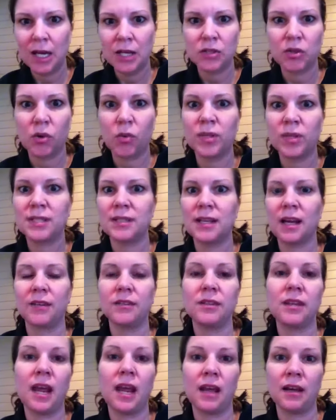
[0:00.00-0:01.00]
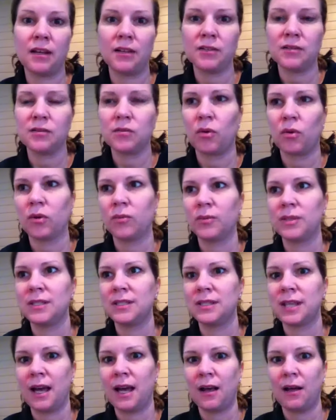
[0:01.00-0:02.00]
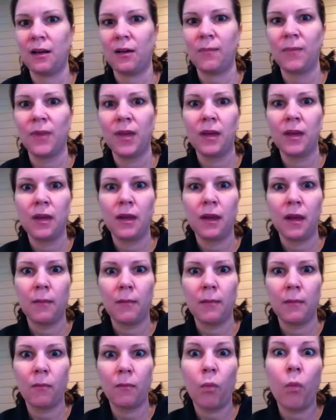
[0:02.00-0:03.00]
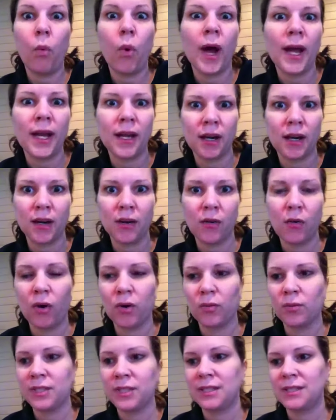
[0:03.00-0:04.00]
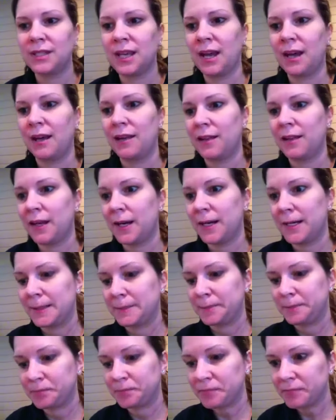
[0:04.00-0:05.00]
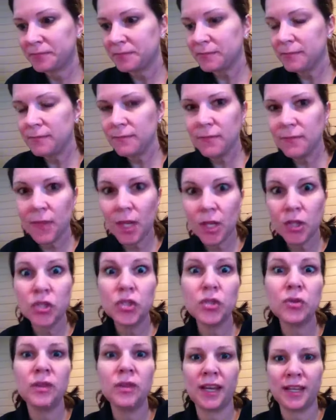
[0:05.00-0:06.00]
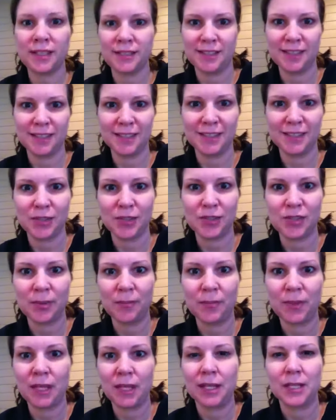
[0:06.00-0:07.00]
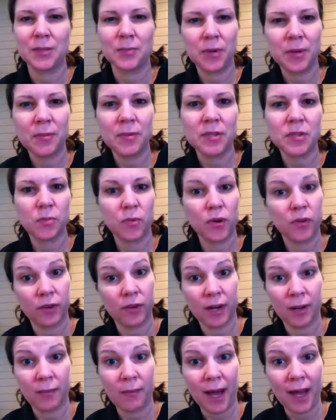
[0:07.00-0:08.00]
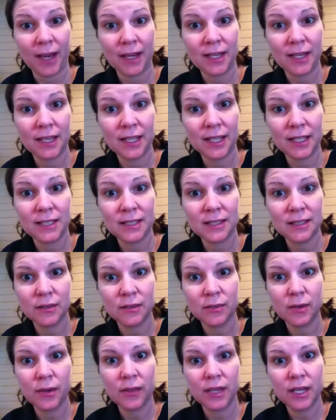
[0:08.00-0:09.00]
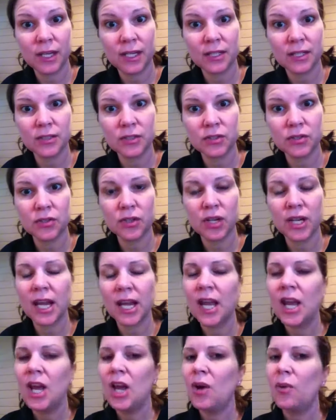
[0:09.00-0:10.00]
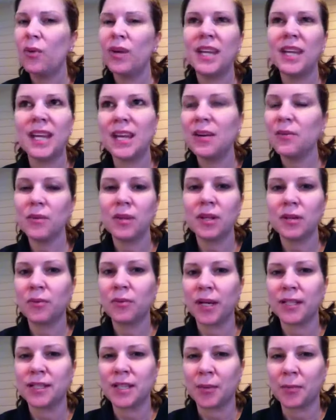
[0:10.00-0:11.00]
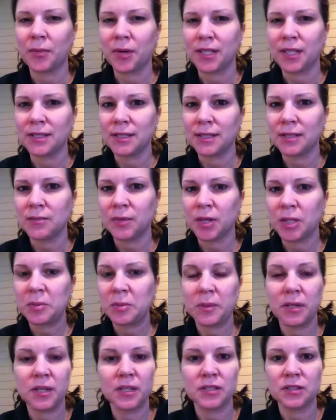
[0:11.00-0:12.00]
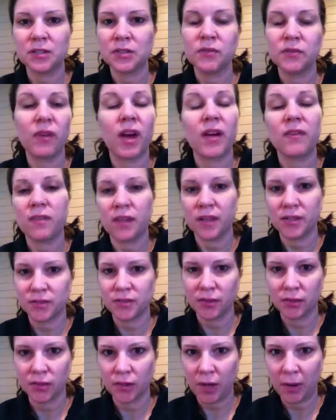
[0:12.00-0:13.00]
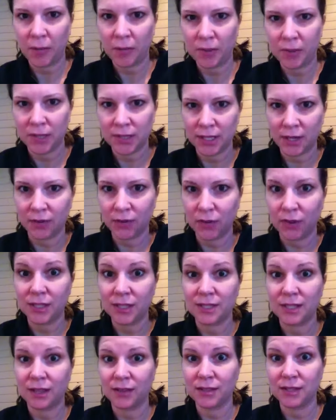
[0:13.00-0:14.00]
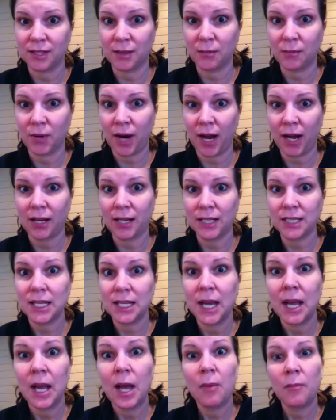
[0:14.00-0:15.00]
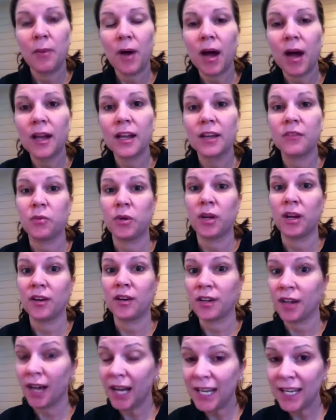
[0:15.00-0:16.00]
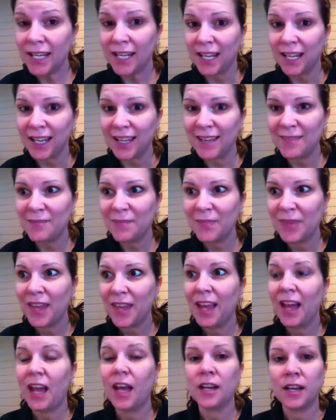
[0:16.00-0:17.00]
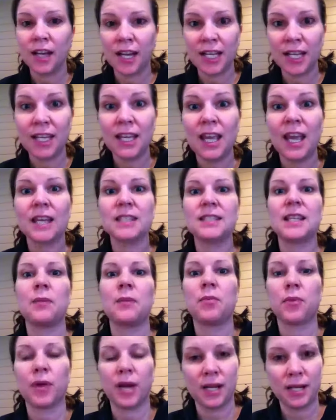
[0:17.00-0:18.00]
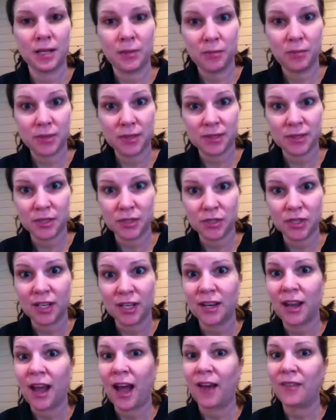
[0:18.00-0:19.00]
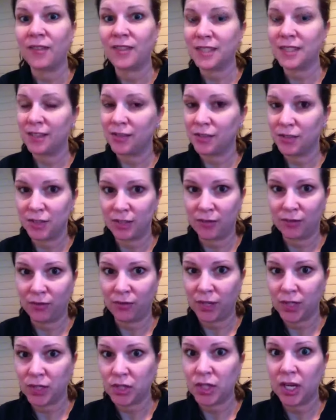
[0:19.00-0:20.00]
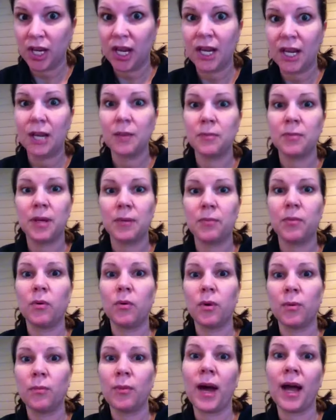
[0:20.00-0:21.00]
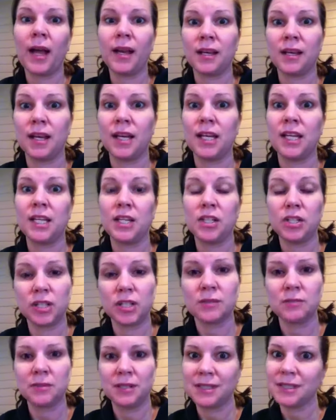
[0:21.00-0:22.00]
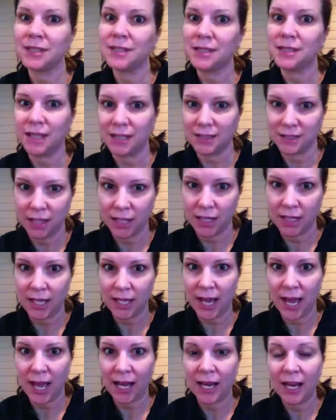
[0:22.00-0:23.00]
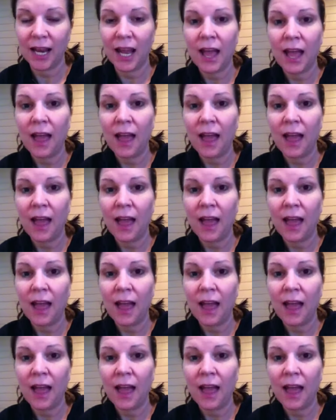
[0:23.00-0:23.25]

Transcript: So we sell nails, or we sell wire, or we sell shoelaces, or something that's pretty much more of a commodity into an industry. We can't really raise our prices much because there's 5,000 other companies out there that sell the same product. But if we are Nike, Nike has a branded position. Obviously, they're differentiated. People will buy Nike just because it says Nike on it.